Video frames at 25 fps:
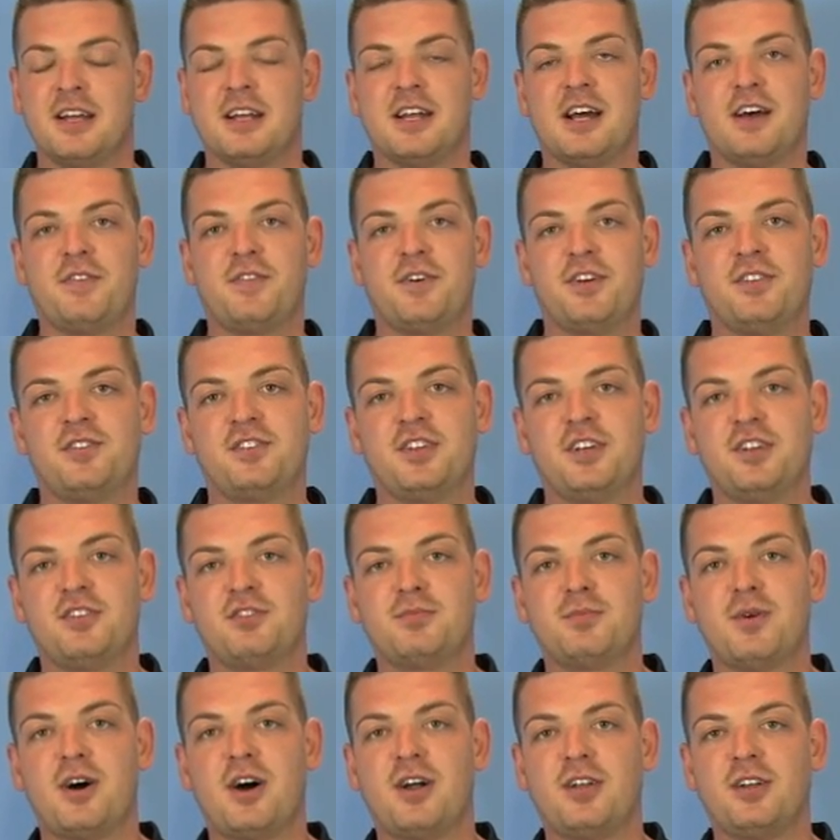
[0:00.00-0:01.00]
you know, if I see a
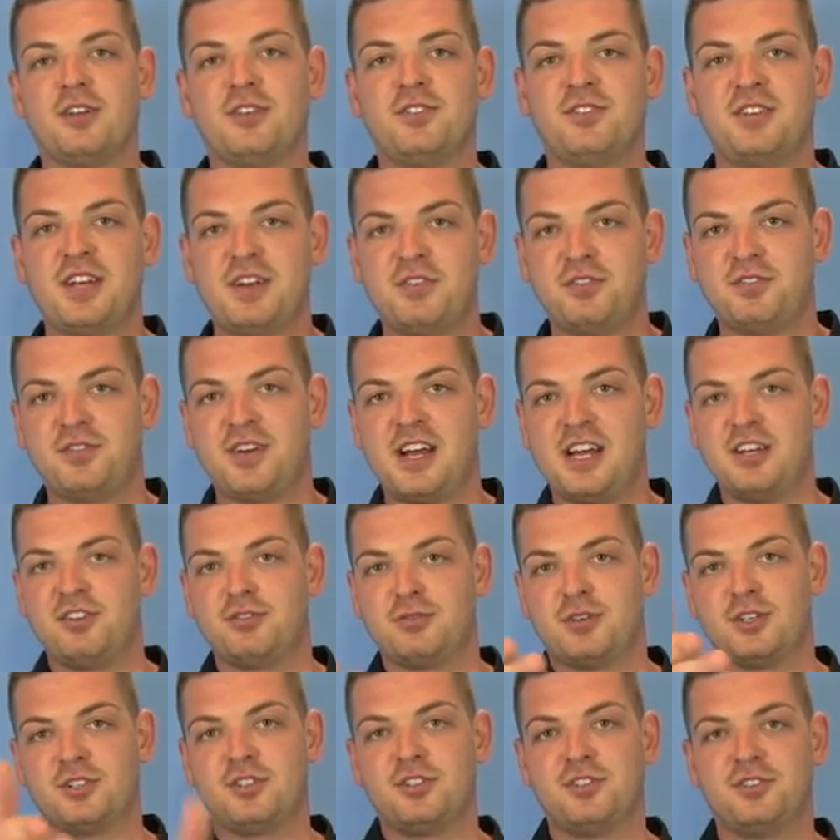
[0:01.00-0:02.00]
smile on Steph's face
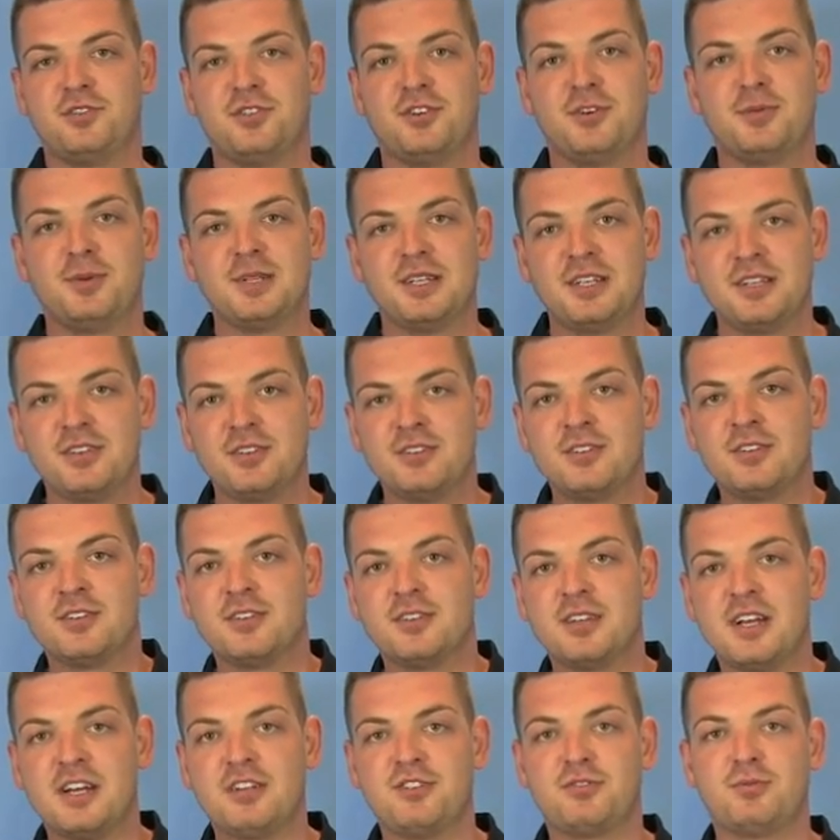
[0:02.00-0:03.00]
while she's filming this,
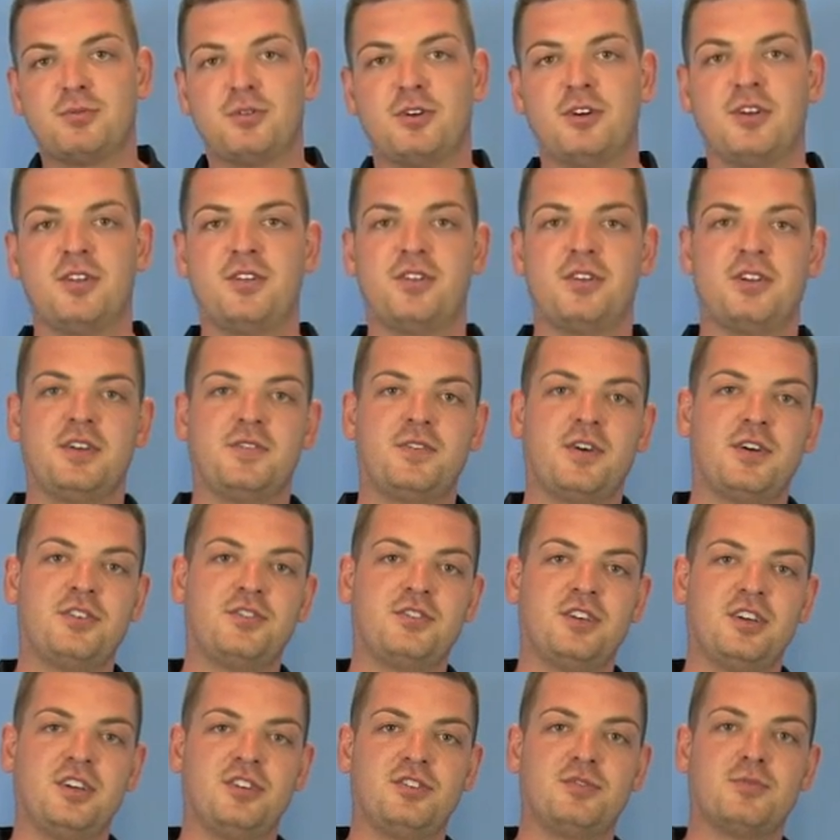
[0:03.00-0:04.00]
that's worth it. If I
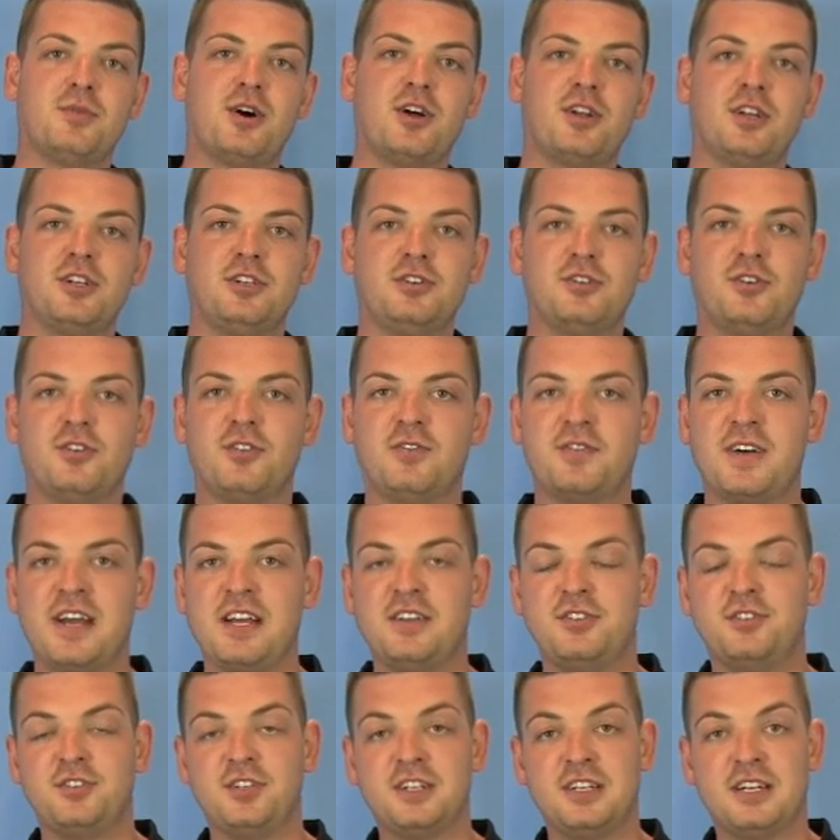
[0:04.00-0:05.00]
see a smile on your
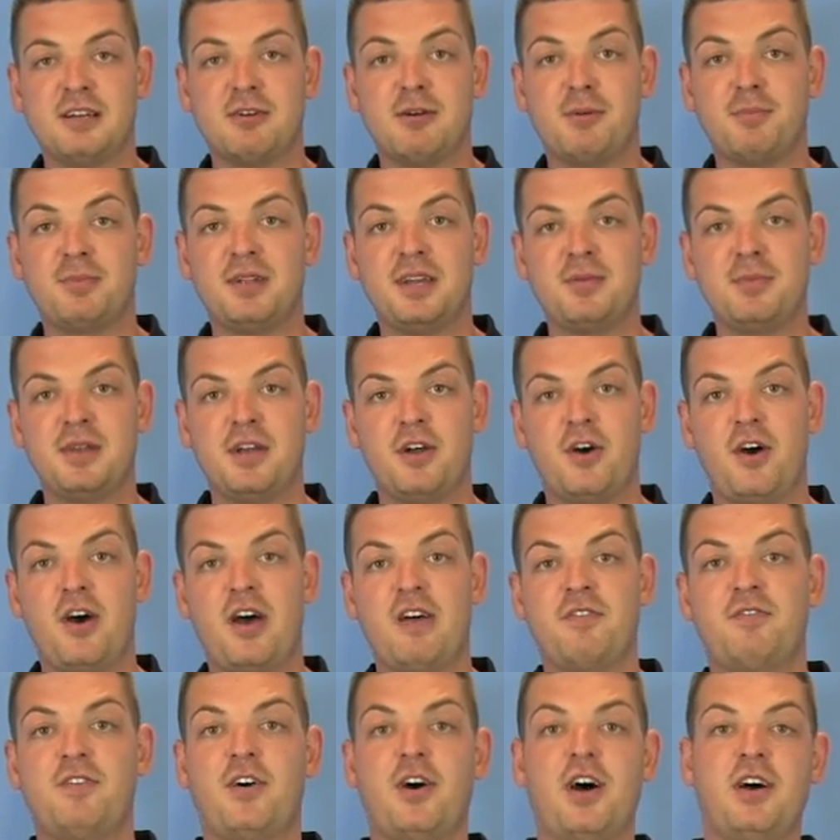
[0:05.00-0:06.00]
face and you come up and give me a
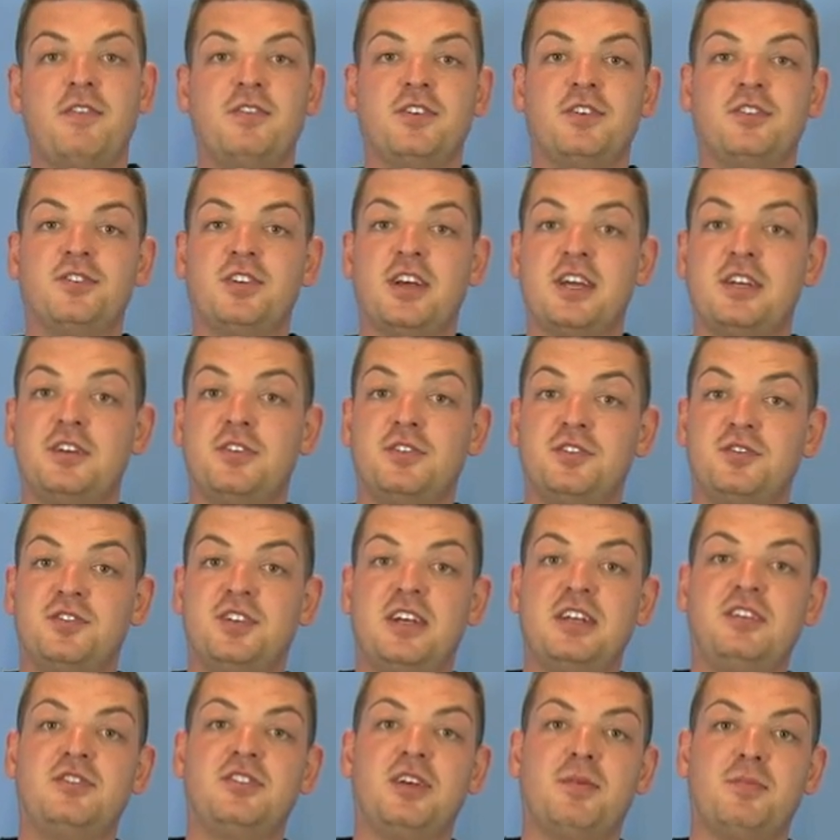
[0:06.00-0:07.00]
high five and say you
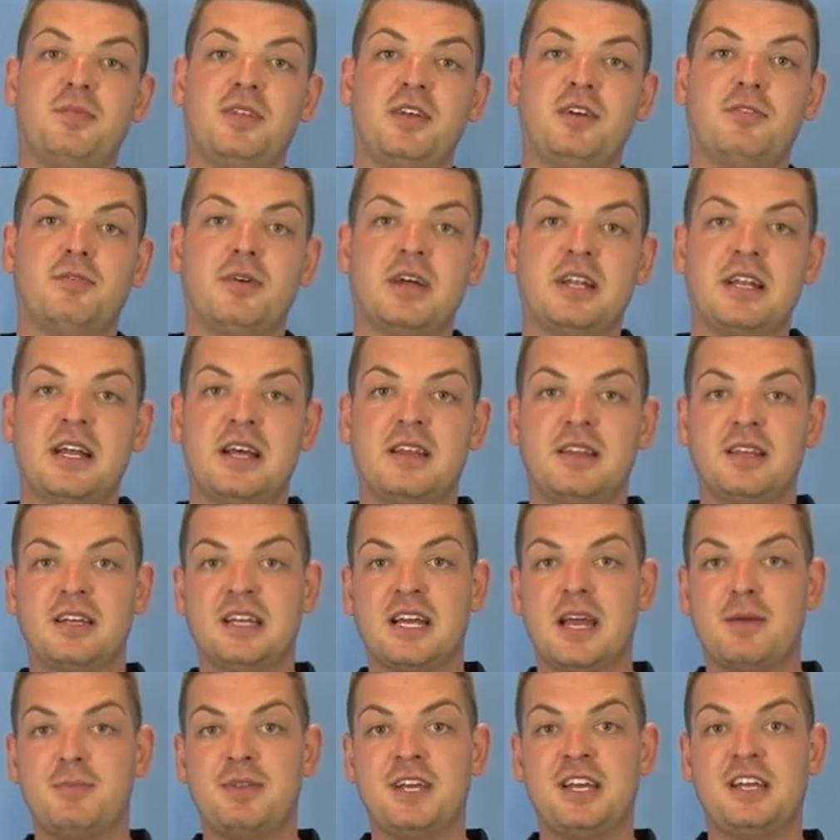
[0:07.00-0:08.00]
said something one day that
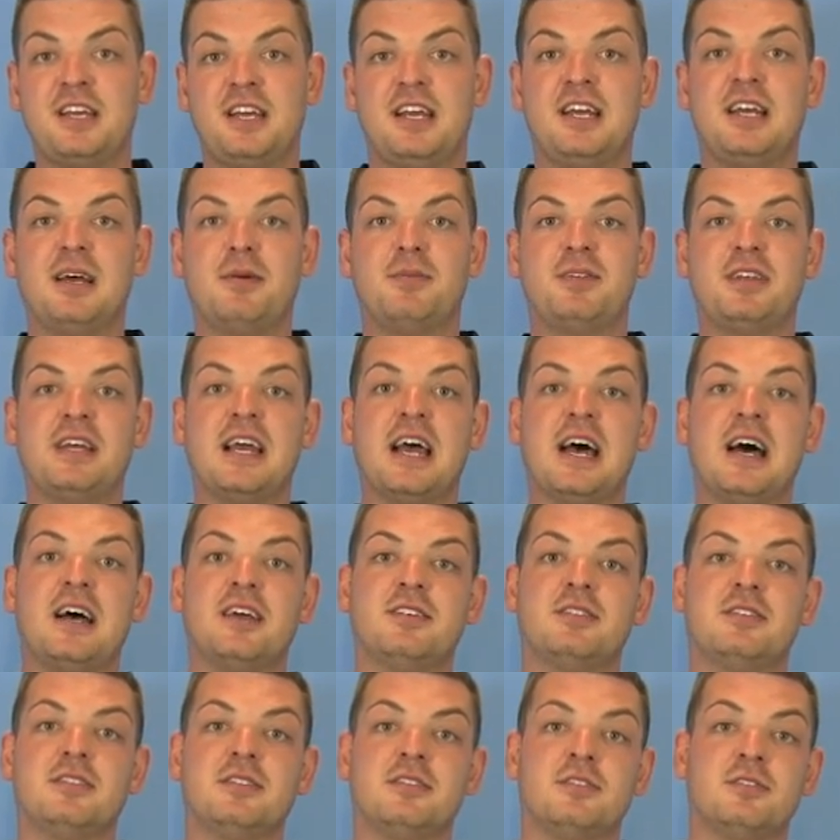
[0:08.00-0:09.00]
gave me a kick up the
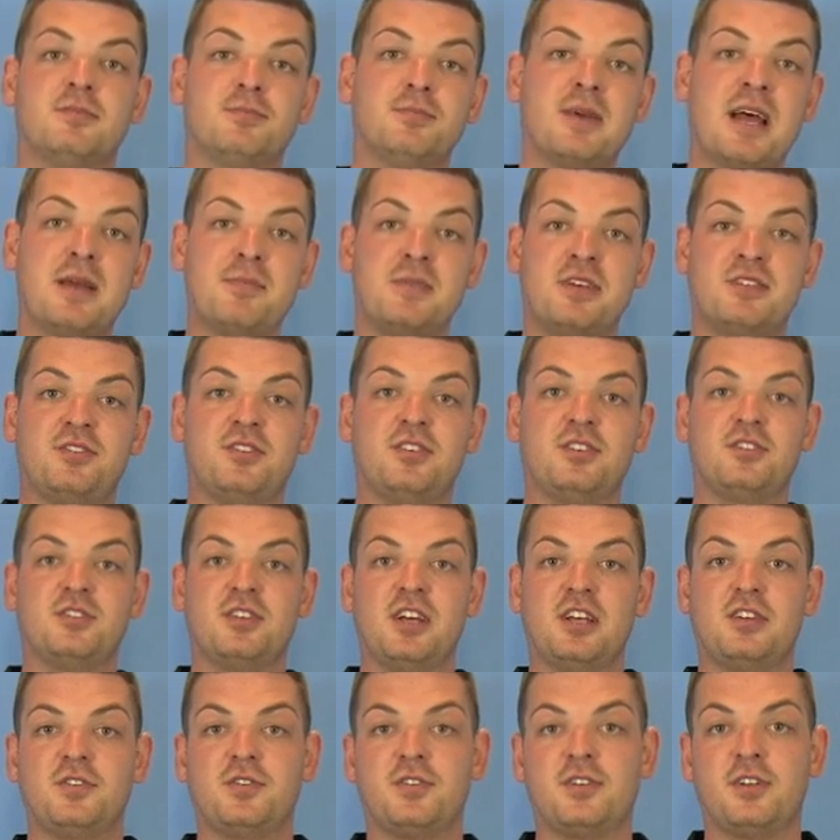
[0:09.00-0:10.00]
ass and made me
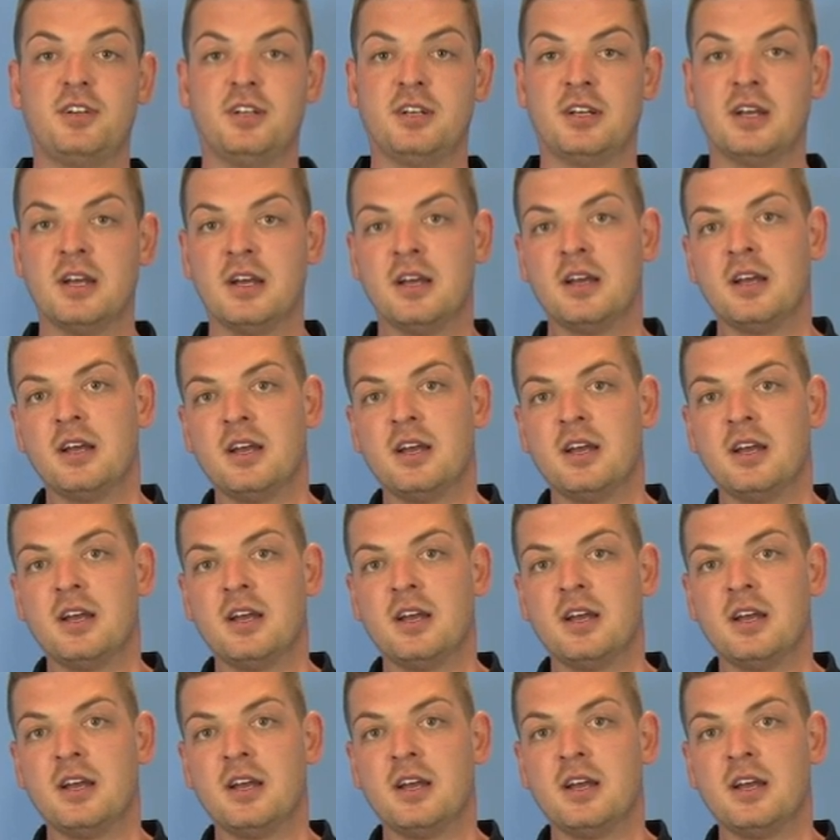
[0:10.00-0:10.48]
successful and